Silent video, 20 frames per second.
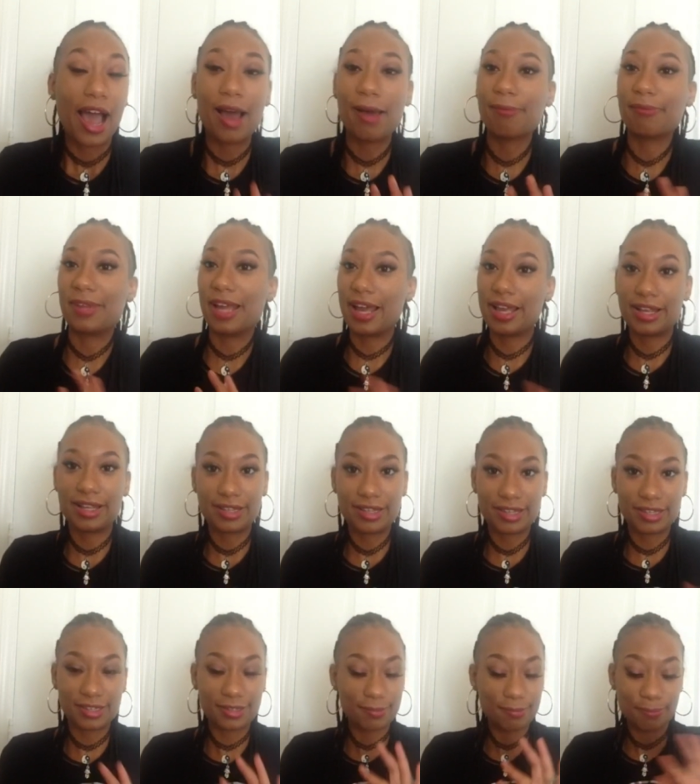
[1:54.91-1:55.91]
I'm not
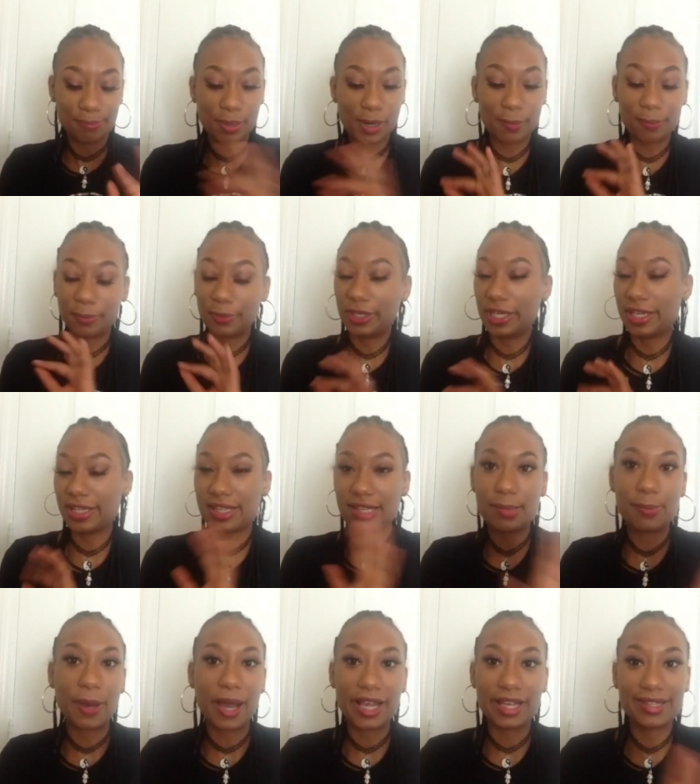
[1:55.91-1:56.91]
into pumpkin
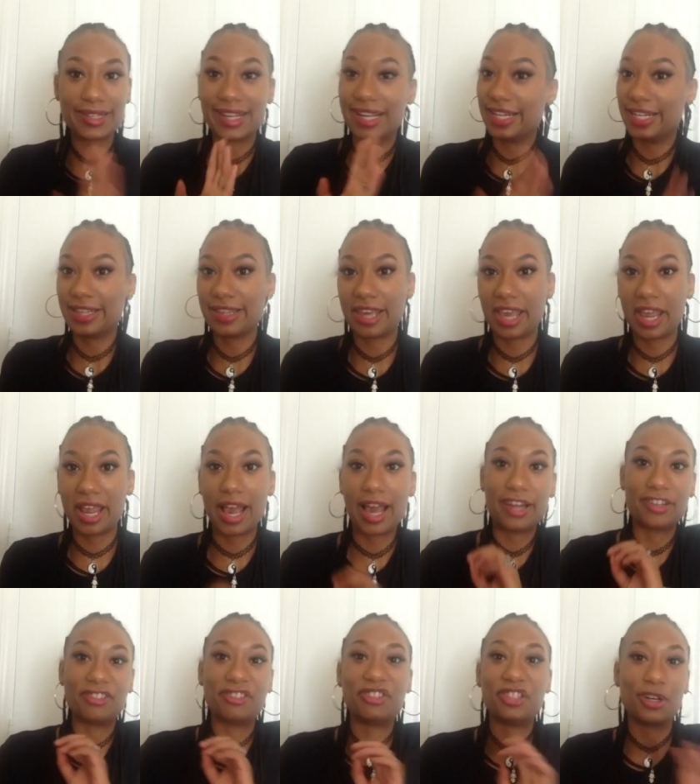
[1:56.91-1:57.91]
spice anything.
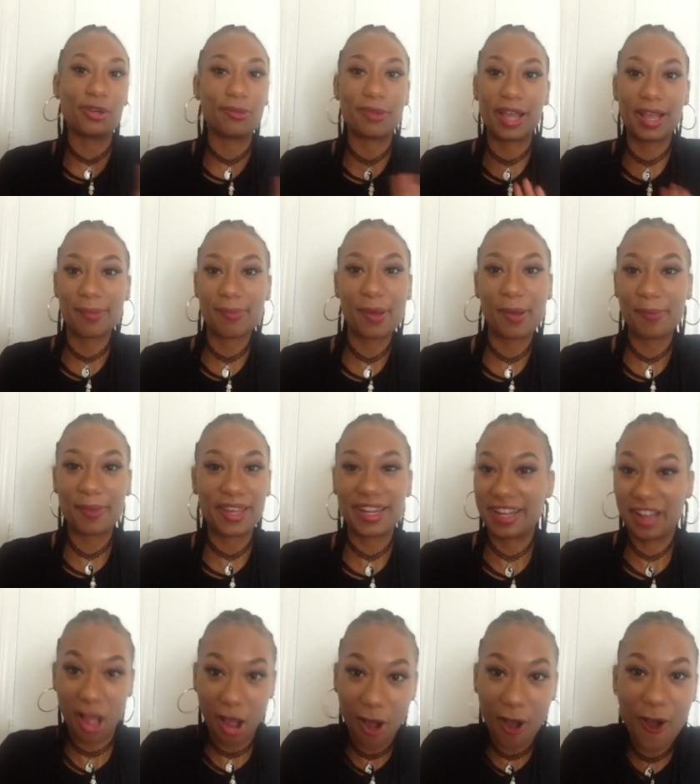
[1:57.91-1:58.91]
I don't like
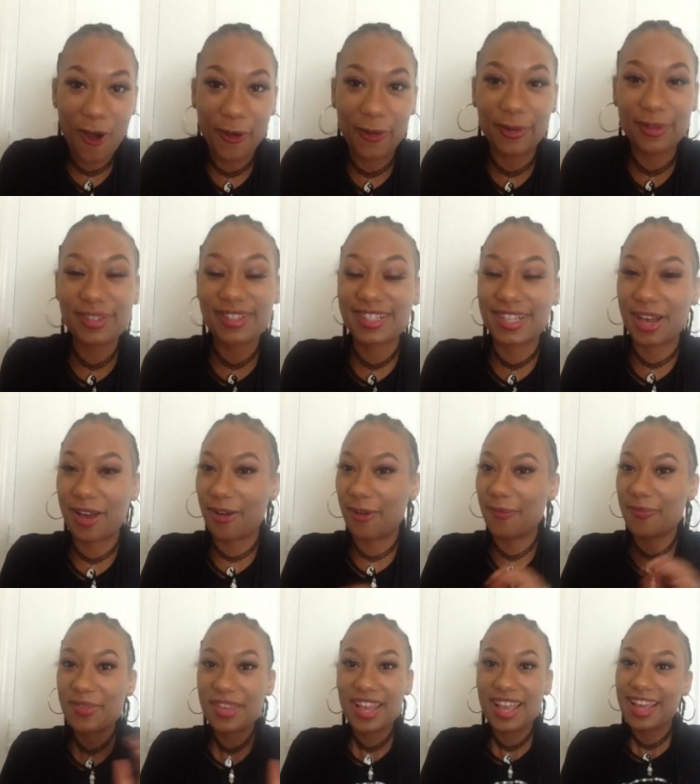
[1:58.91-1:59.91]
pumpkin at all,
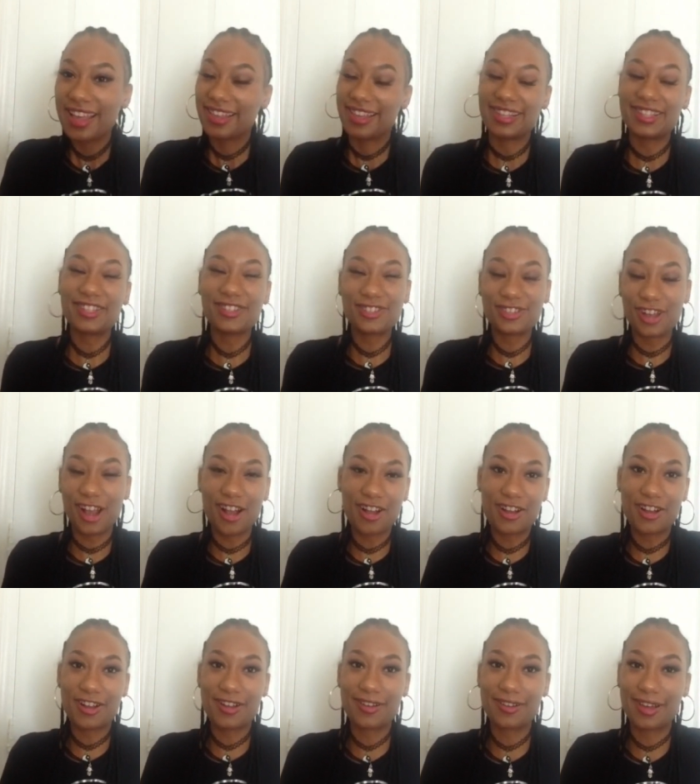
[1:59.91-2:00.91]
so that's a
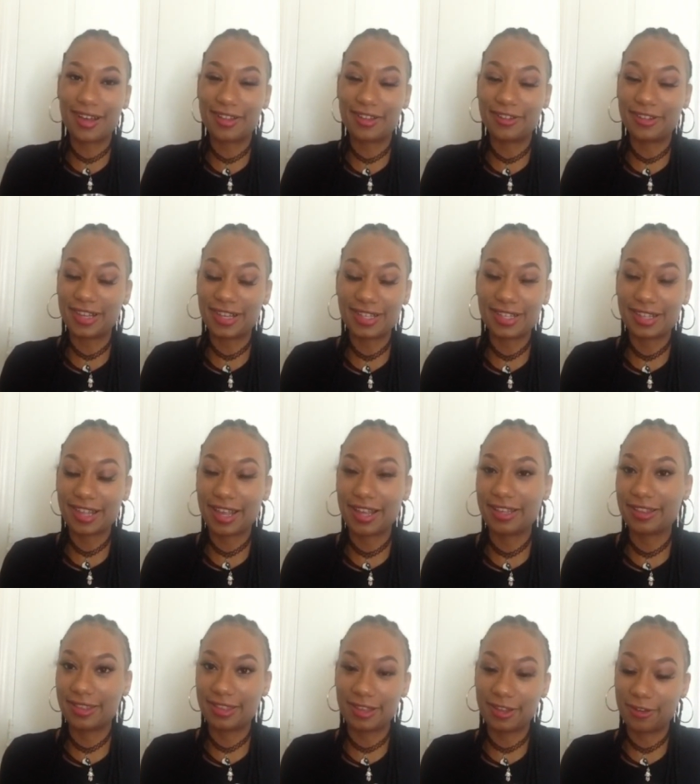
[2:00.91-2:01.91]
shocker. I know that's
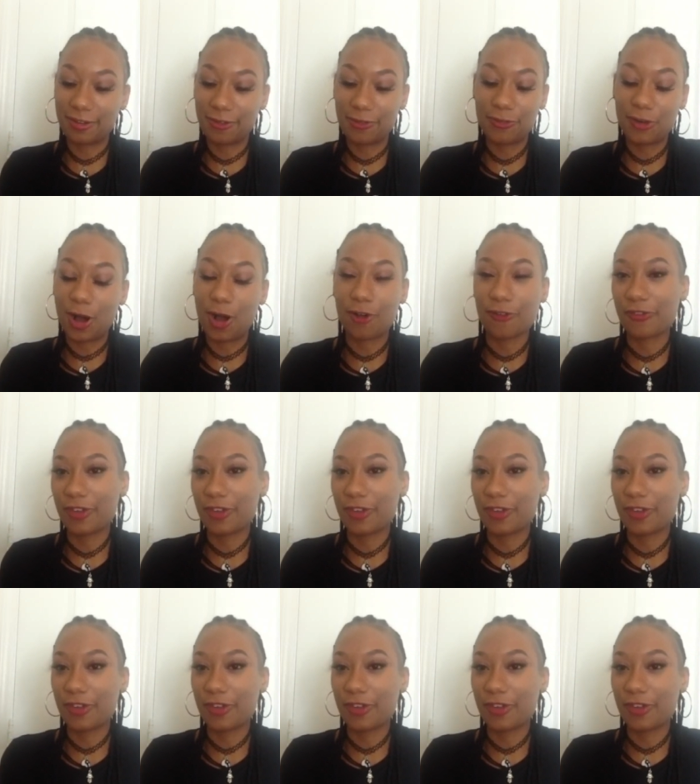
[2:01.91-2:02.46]
like the fall